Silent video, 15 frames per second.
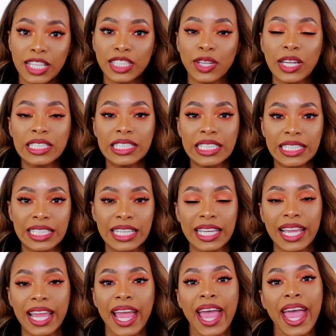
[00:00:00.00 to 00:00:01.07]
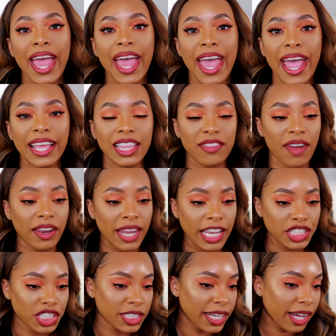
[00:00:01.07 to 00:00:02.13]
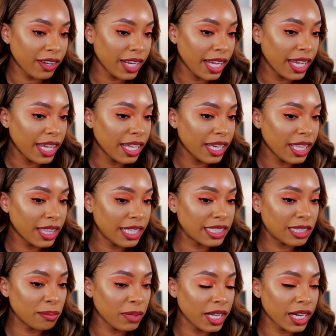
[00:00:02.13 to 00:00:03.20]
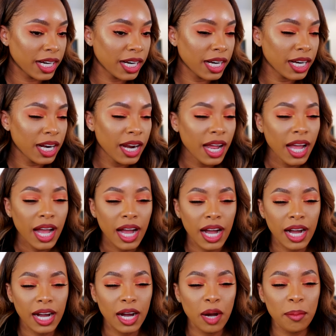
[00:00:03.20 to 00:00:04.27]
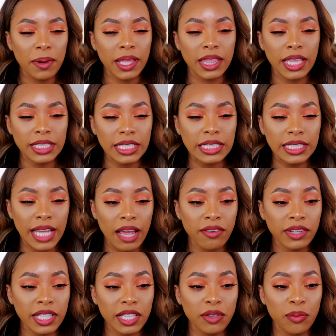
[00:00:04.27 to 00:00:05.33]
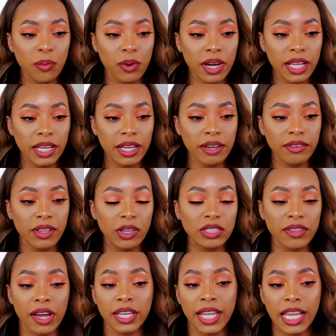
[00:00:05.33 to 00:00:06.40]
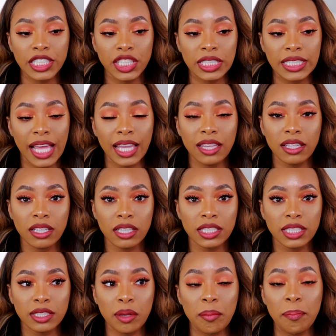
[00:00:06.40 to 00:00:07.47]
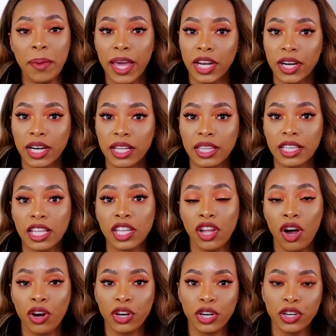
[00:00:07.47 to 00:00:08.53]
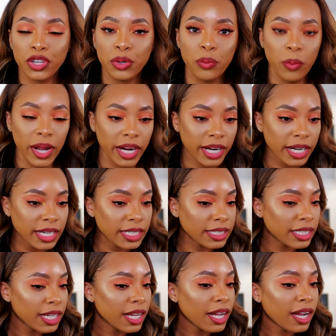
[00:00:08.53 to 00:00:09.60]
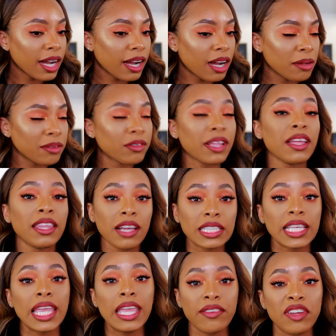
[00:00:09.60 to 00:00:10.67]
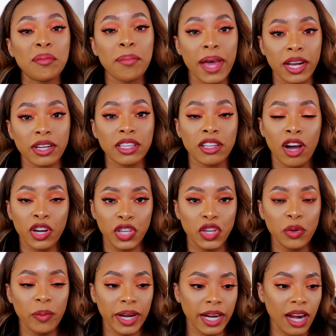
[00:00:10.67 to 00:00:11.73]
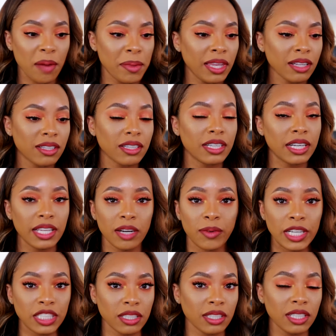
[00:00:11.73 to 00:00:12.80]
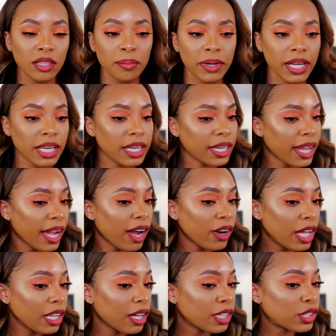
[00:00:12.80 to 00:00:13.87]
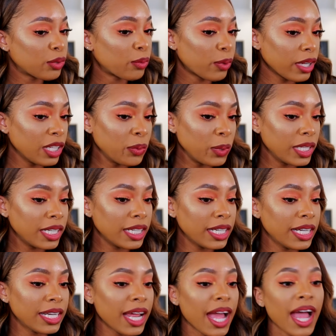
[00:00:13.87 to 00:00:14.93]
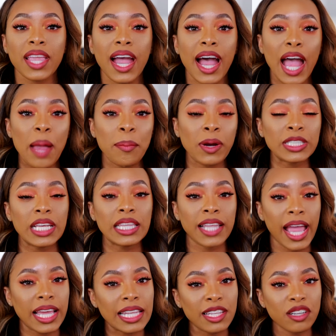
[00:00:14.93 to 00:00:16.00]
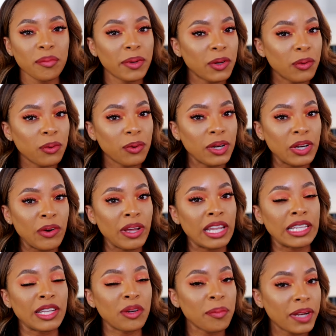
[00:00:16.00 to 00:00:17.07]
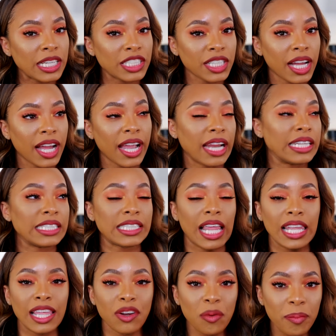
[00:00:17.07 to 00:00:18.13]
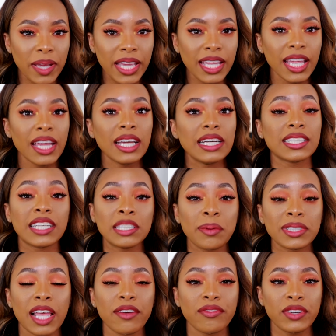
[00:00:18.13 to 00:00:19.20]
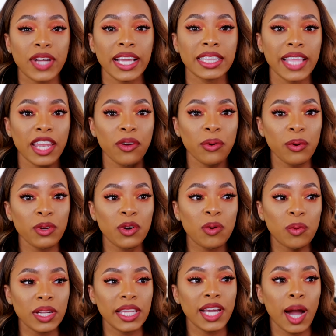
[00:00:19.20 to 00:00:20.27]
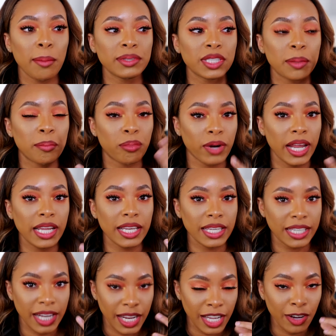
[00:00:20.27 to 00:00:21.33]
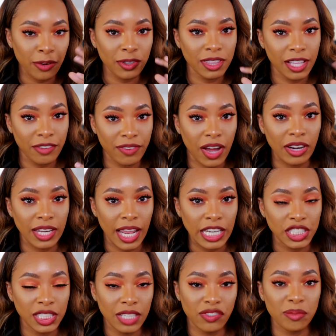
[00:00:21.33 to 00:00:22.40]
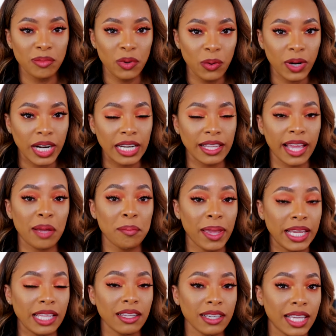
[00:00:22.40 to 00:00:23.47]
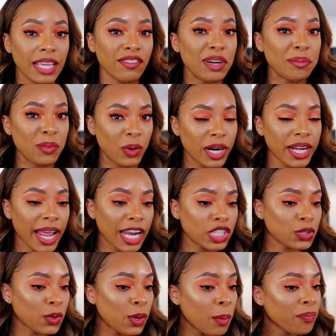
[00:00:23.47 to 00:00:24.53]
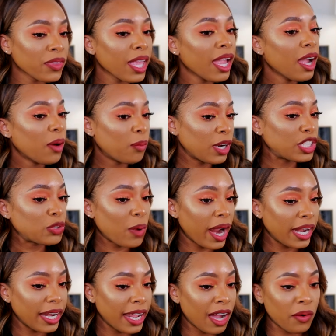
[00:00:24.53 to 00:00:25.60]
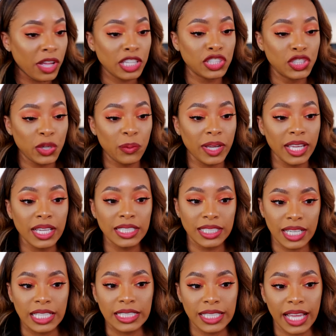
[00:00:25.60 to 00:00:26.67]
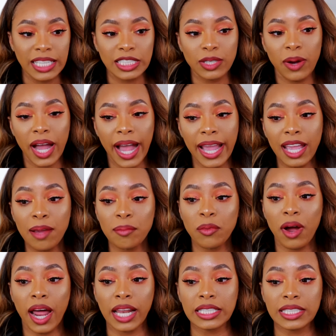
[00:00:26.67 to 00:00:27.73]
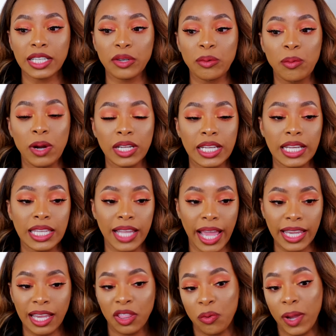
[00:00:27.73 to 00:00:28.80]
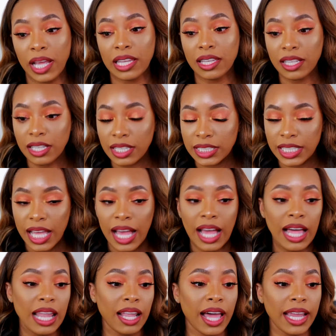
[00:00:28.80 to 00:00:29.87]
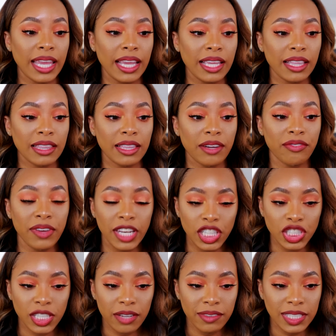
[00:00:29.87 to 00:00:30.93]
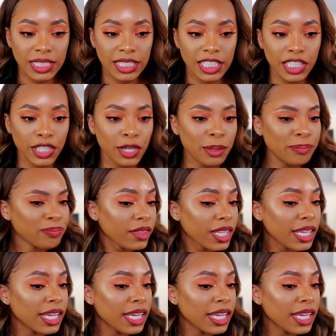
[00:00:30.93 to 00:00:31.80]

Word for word: So just looking at the foundation now in this mirror, um, this is definitely one of those foundations that looks better the longer you wear it. Um, looks even better the longer you wear it. I mean, it looked good originally, but now it looks really, really good. I personally like a little bit of oil and a little bit of shine, just a little bit, just because I feel like that oil really helps to break down the foundation even more and like make it look even more natural, which right now it's doing just that. So I am honestly really liking the way it looks, liking the finish of it still.